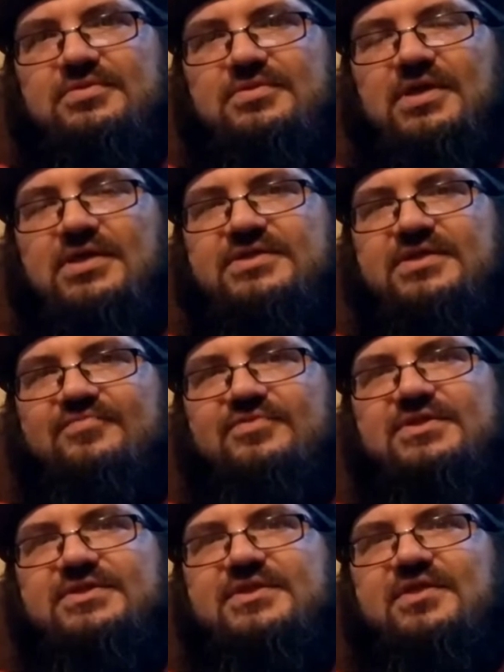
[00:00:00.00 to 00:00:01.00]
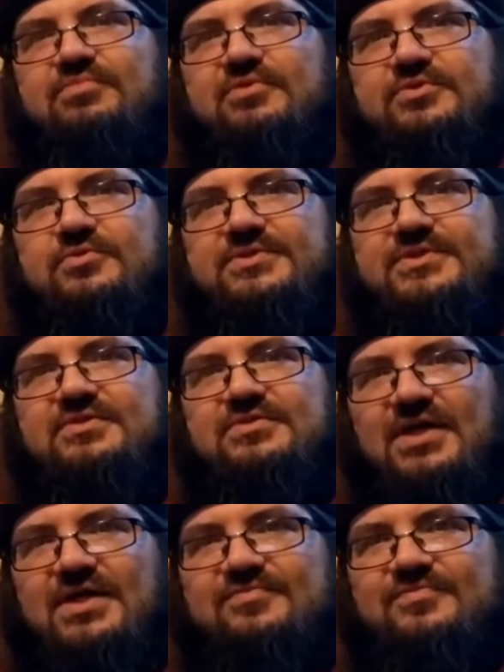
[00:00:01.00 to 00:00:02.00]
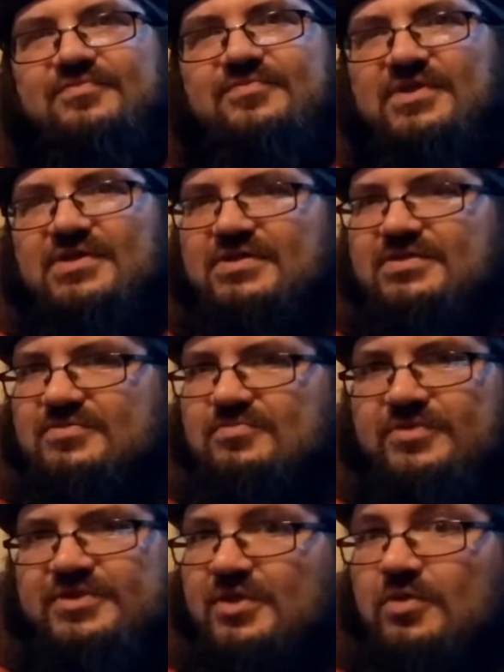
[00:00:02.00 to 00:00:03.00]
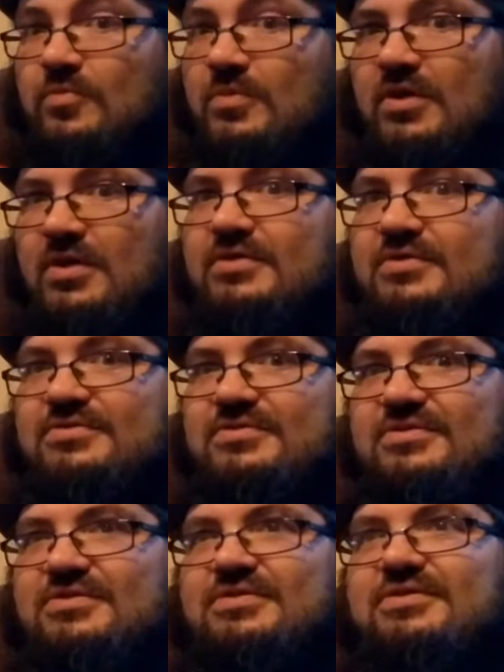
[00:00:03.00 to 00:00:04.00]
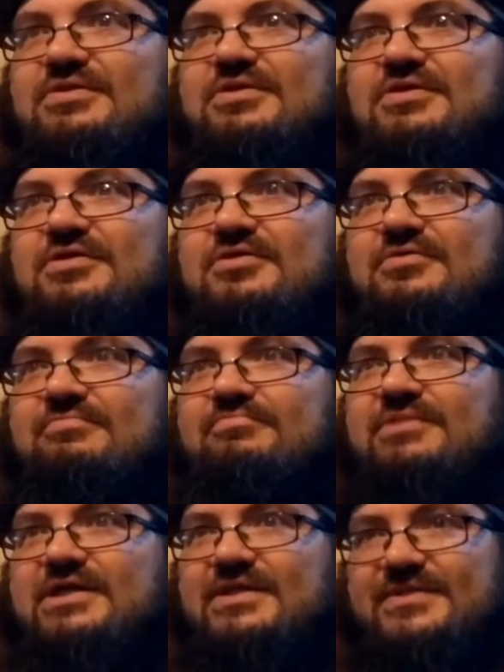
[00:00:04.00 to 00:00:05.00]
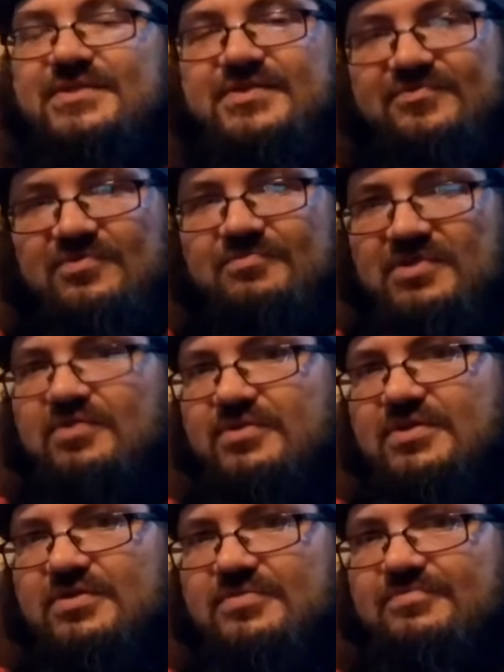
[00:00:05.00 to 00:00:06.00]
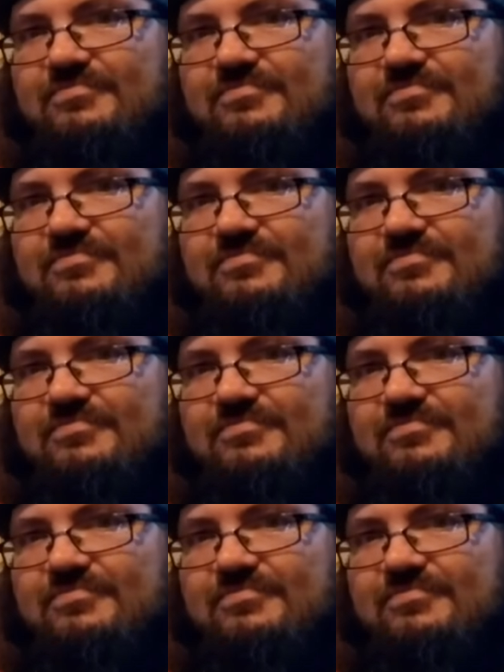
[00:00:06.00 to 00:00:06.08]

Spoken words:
activities that produce the life that we don't want because it's familiar